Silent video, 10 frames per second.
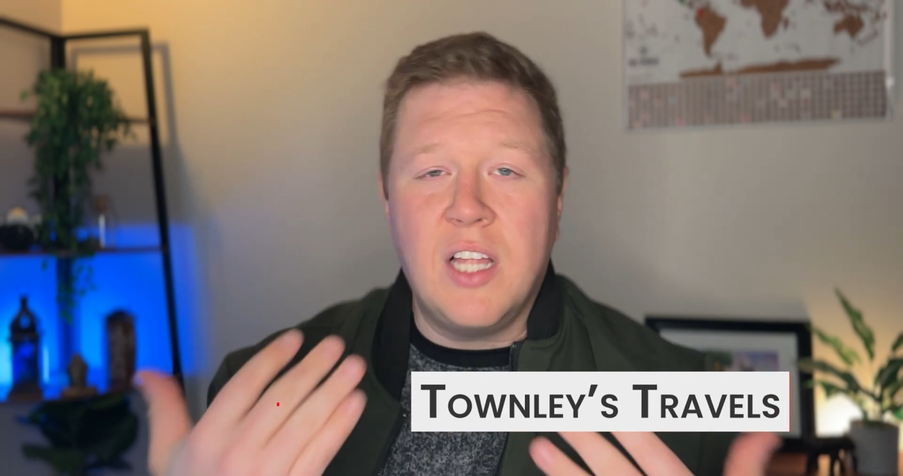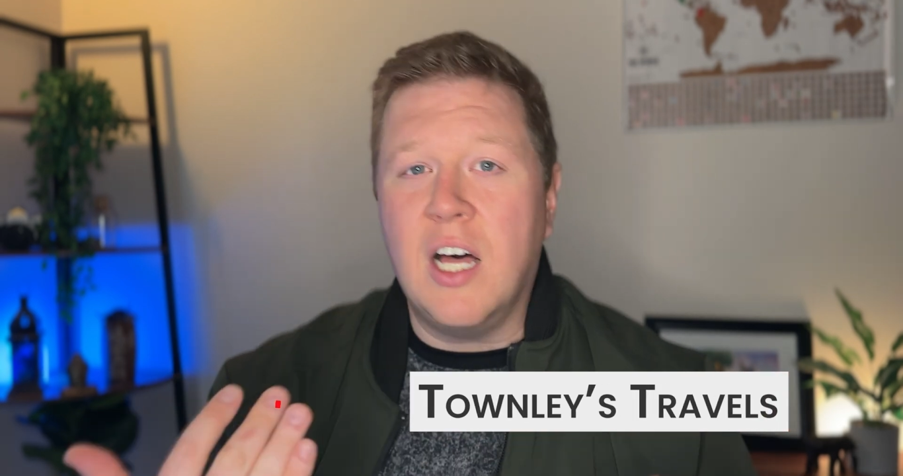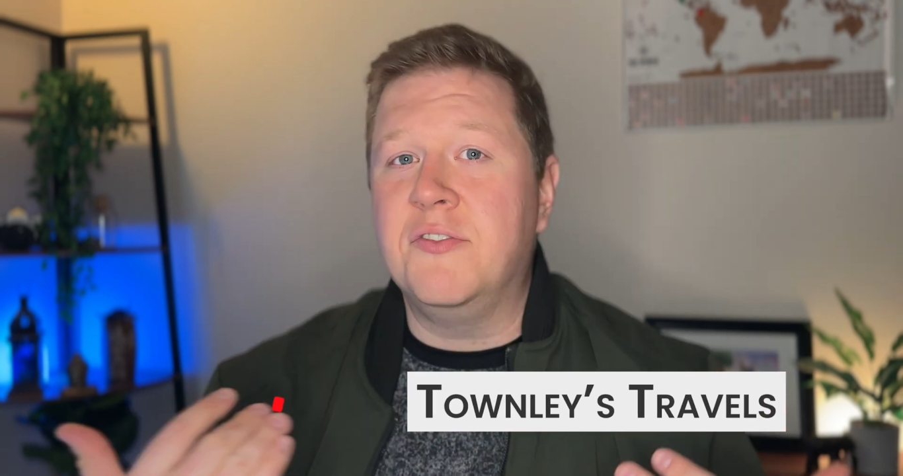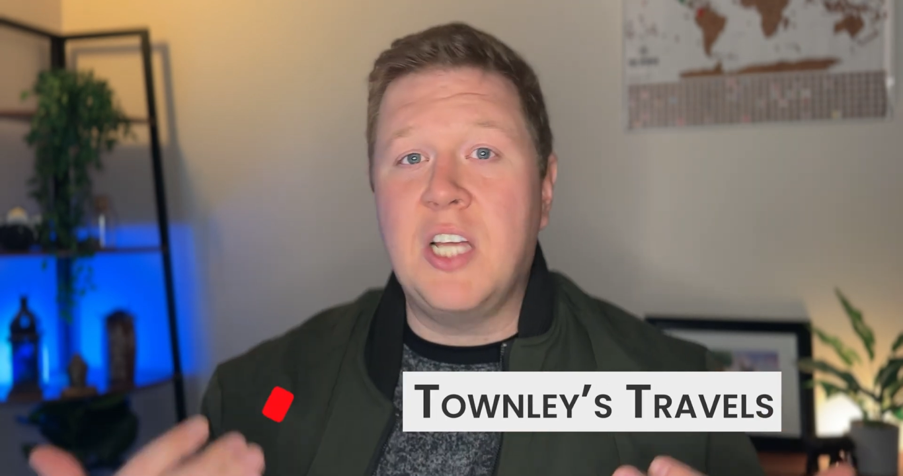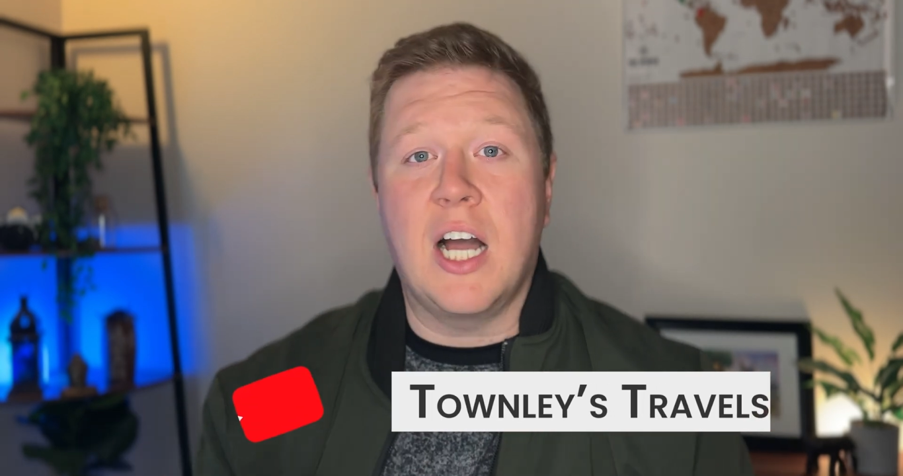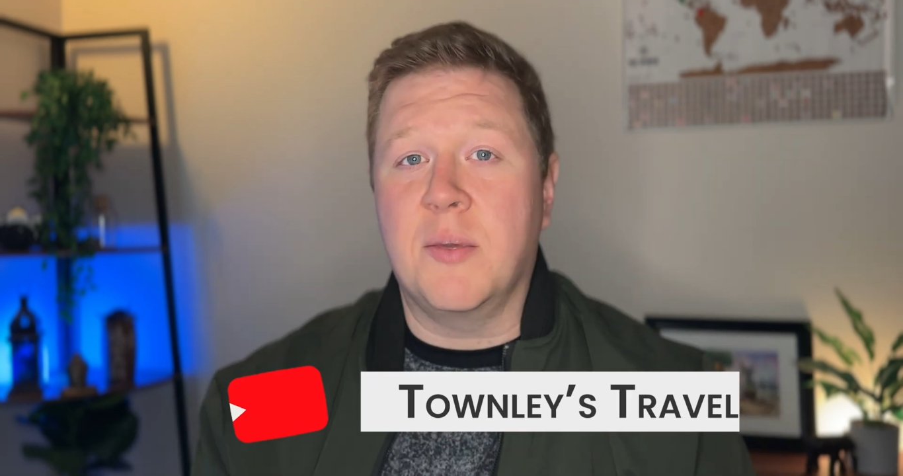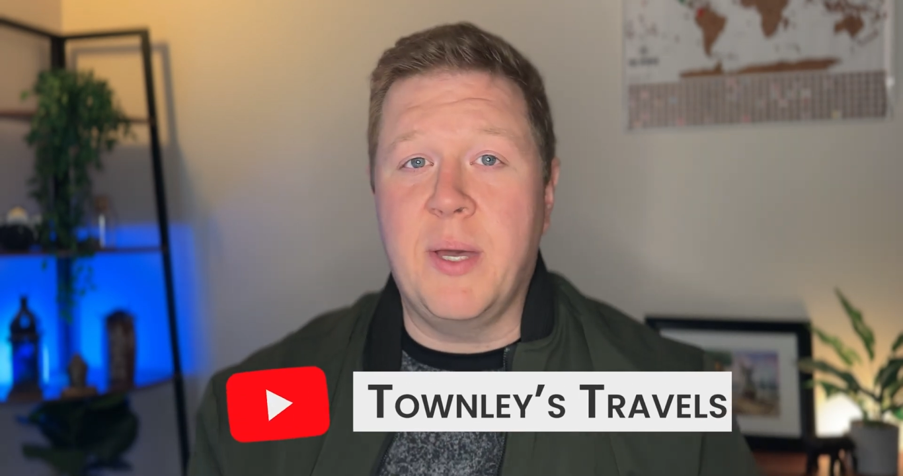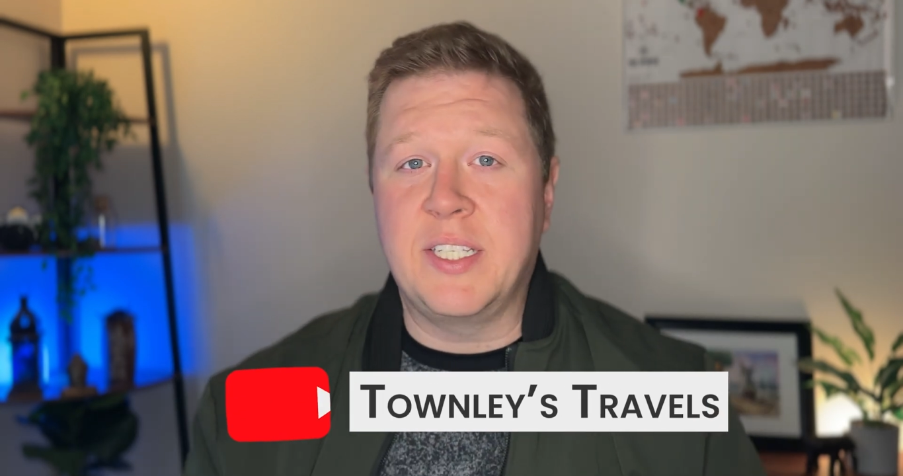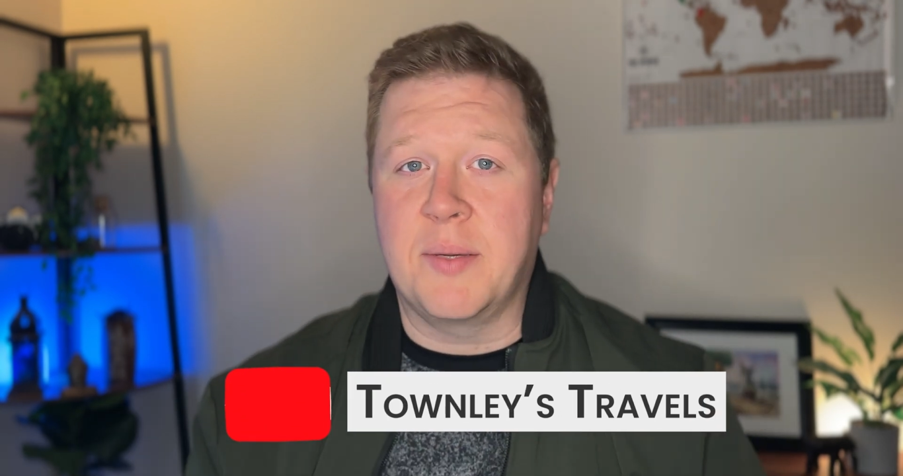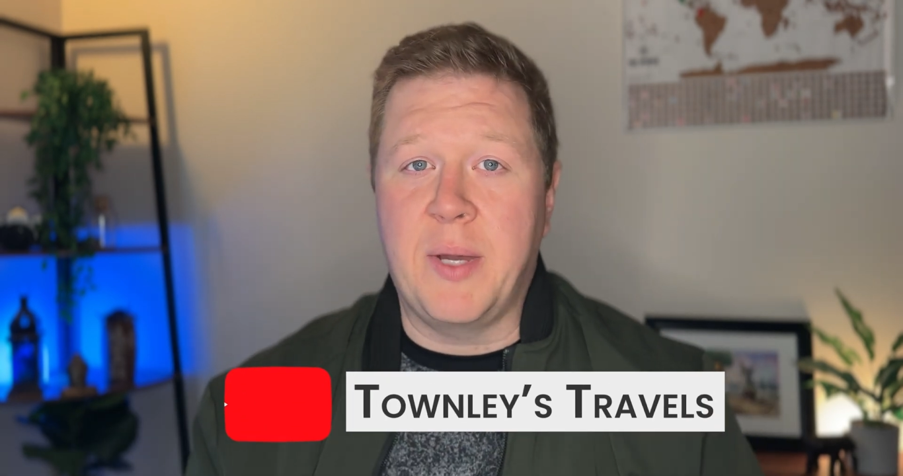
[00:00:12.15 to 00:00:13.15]
love
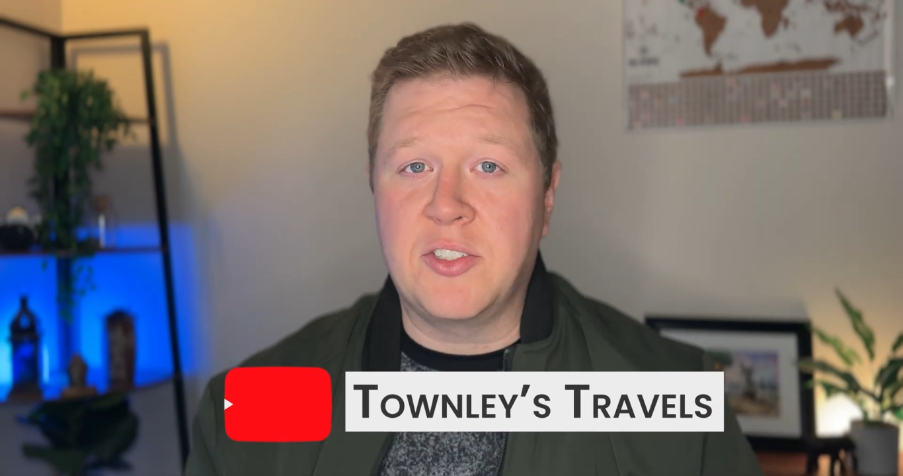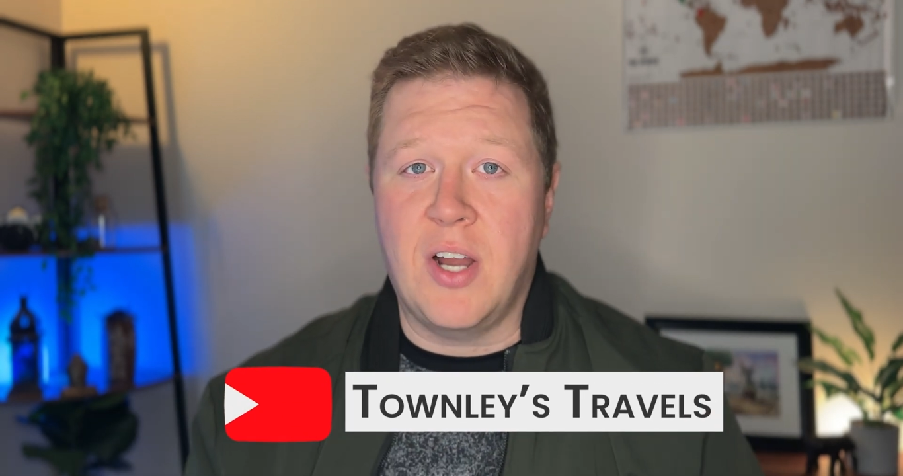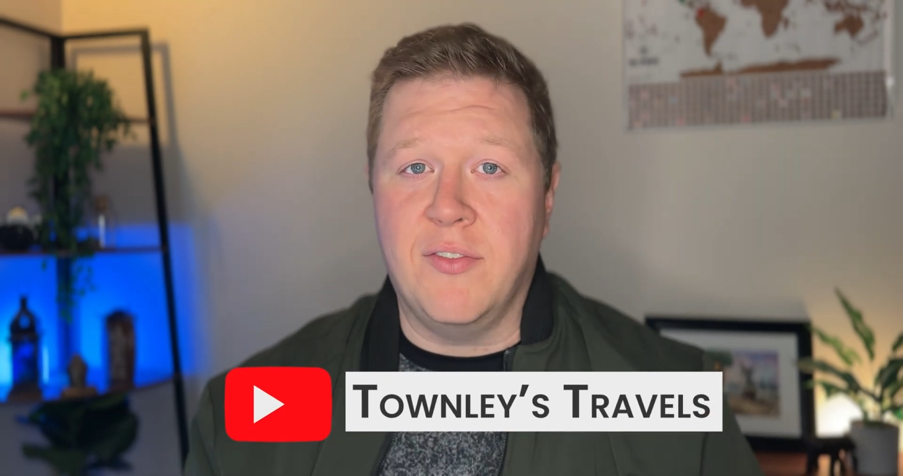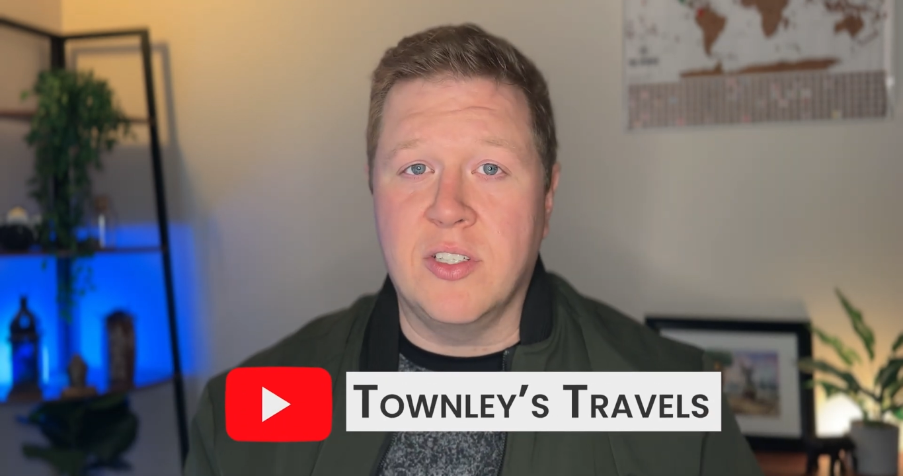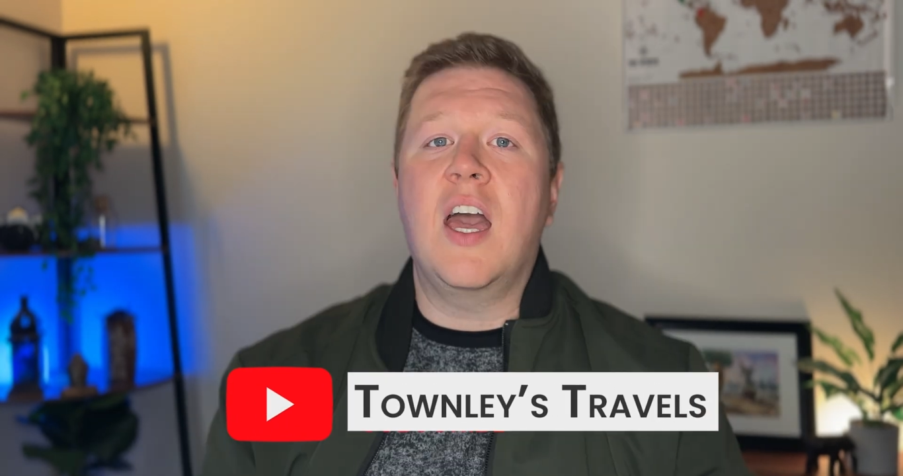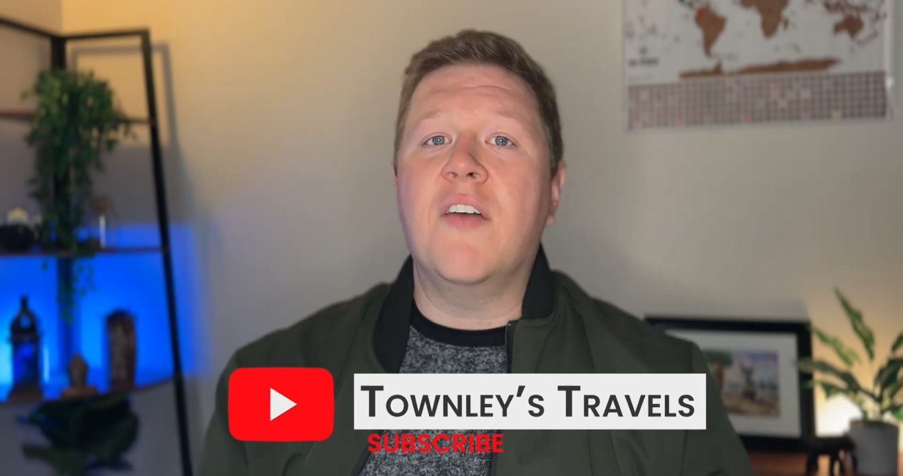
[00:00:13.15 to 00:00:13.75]
documenting my travels.